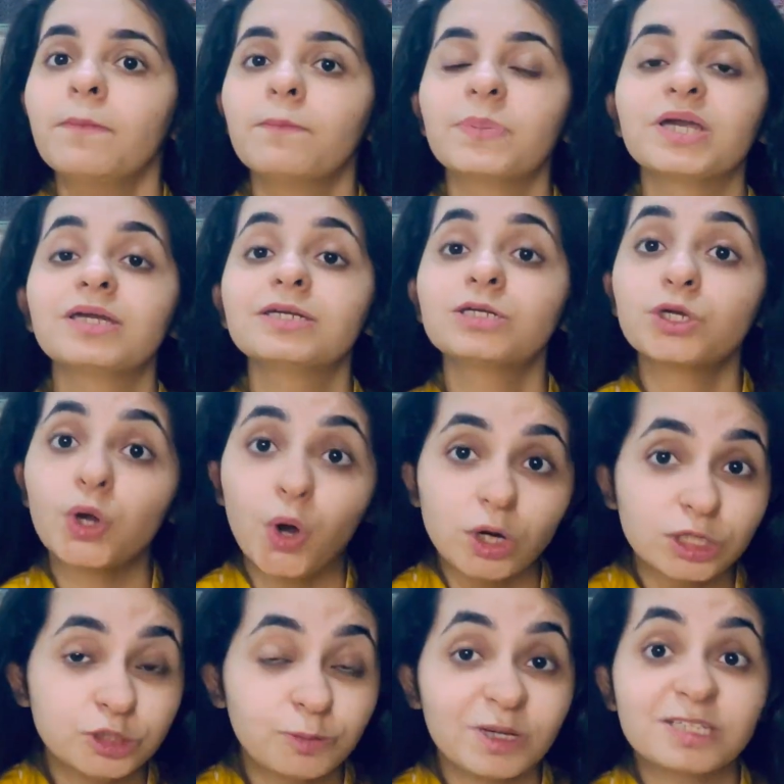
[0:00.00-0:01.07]
be it
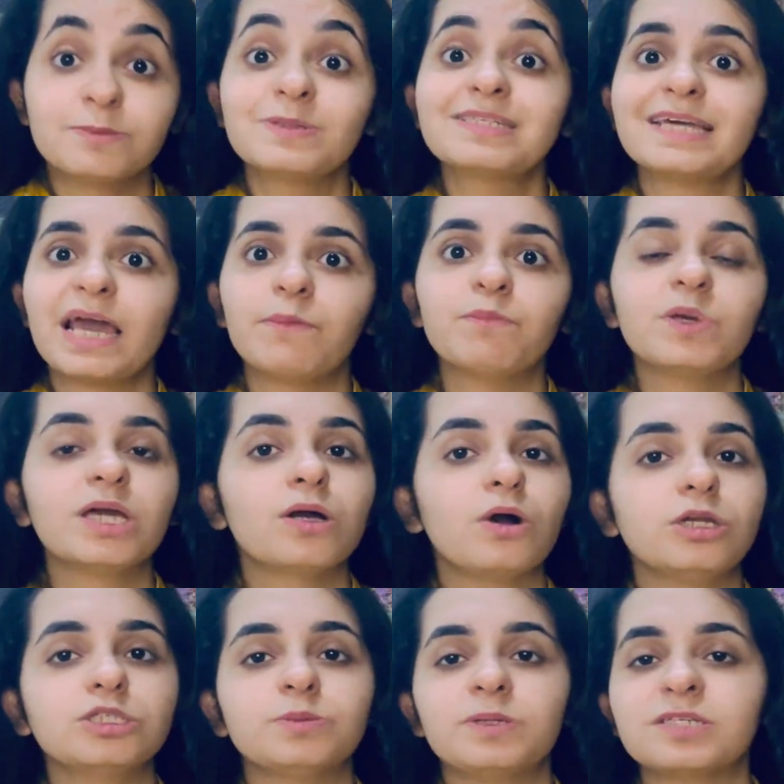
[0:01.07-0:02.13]
college placements, MBA
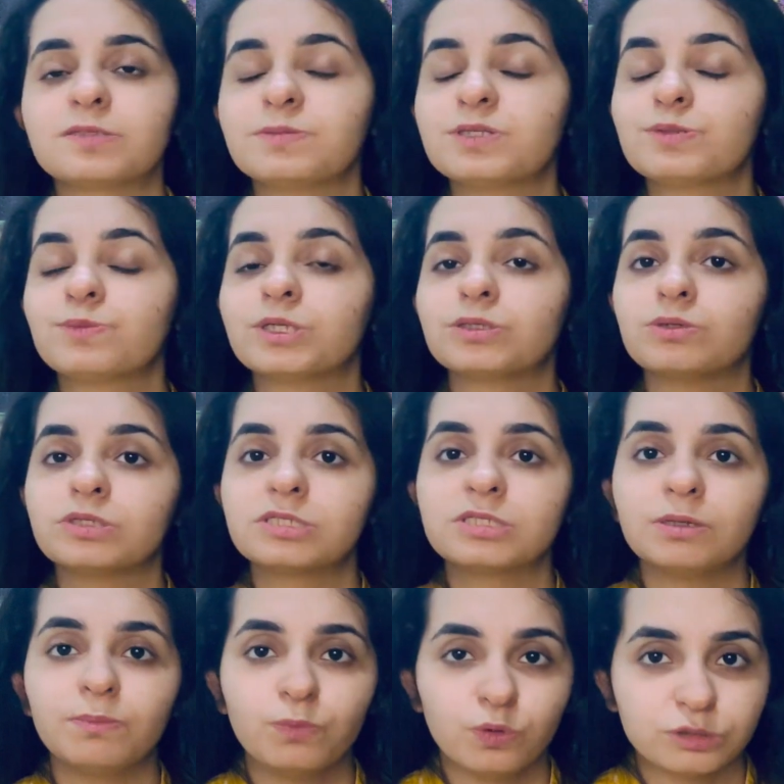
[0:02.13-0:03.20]
college placements, it's
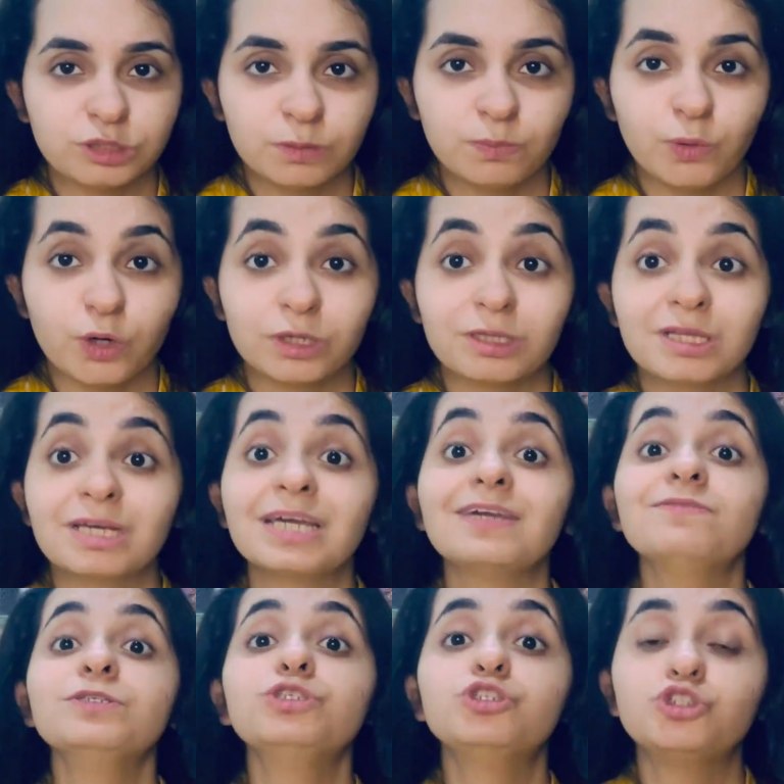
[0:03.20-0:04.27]
the most important thing,
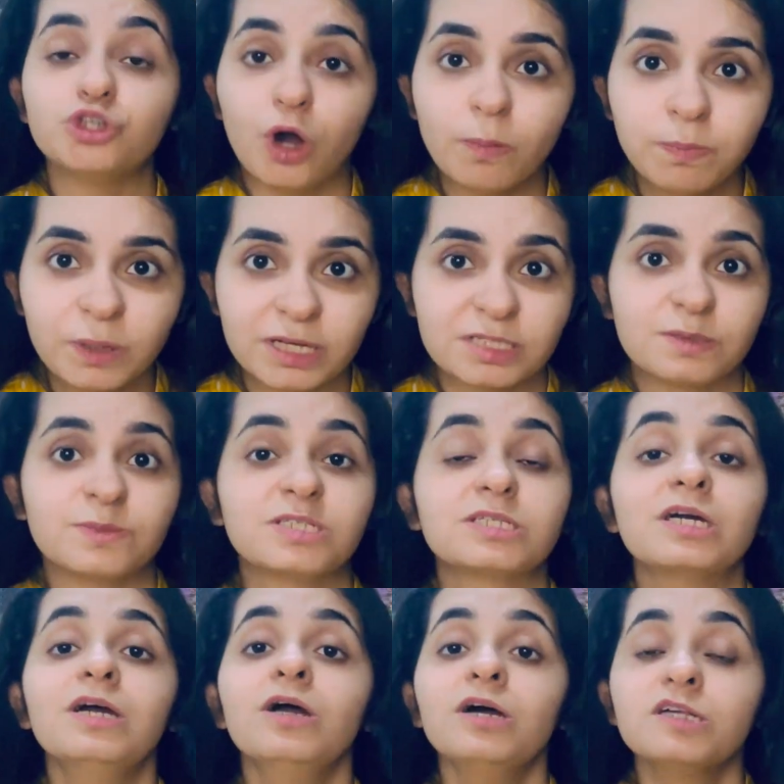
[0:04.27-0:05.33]
even job placements,
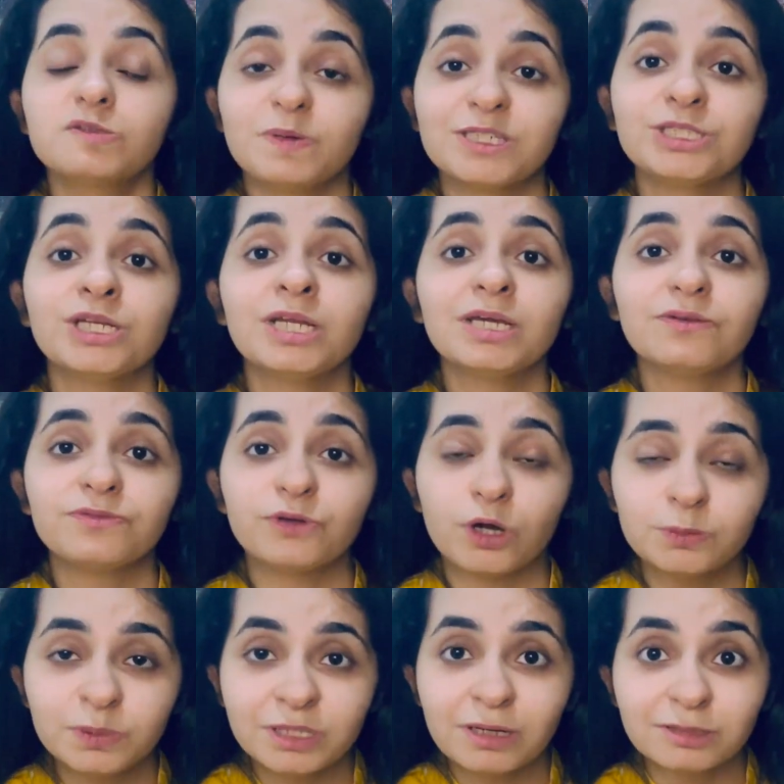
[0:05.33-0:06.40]
especially if
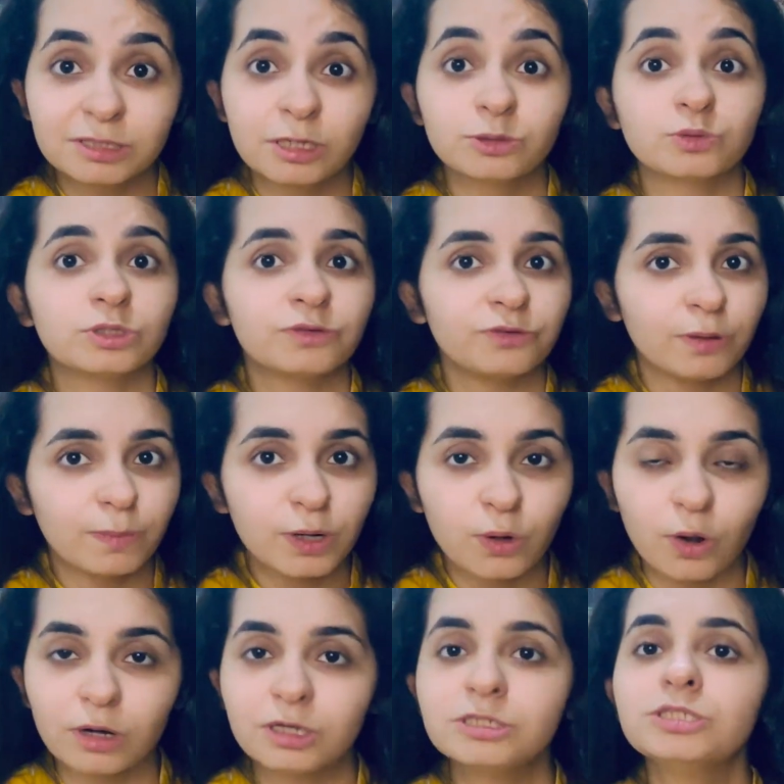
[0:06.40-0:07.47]
you're being recruited from a
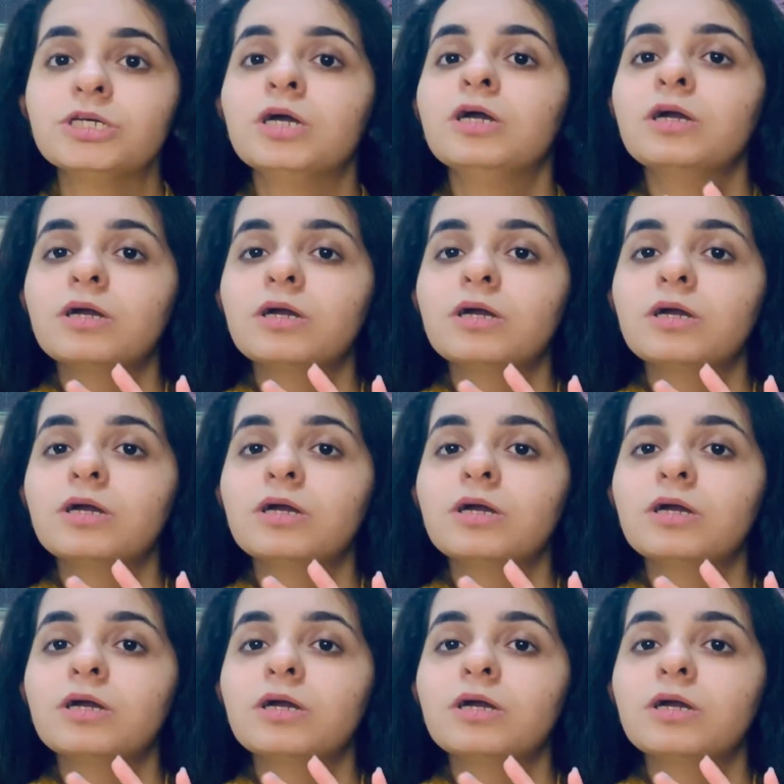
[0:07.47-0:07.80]
college.